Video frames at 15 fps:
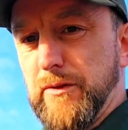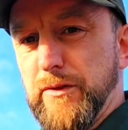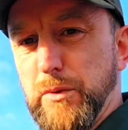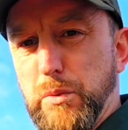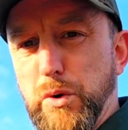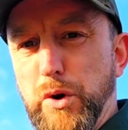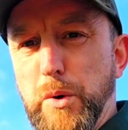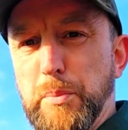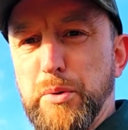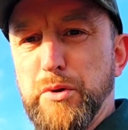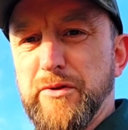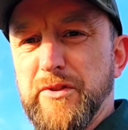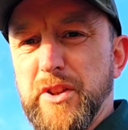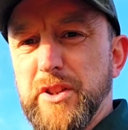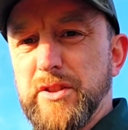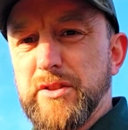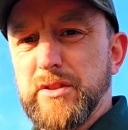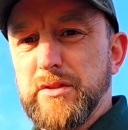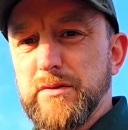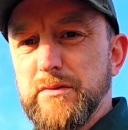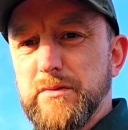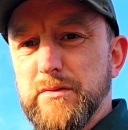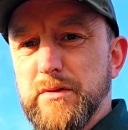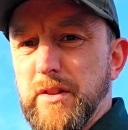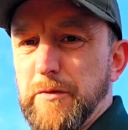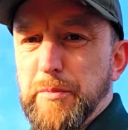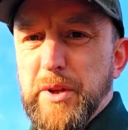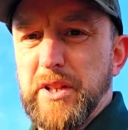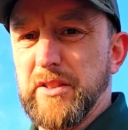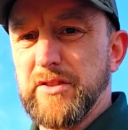For waterproofness,
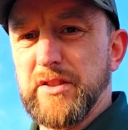I've been in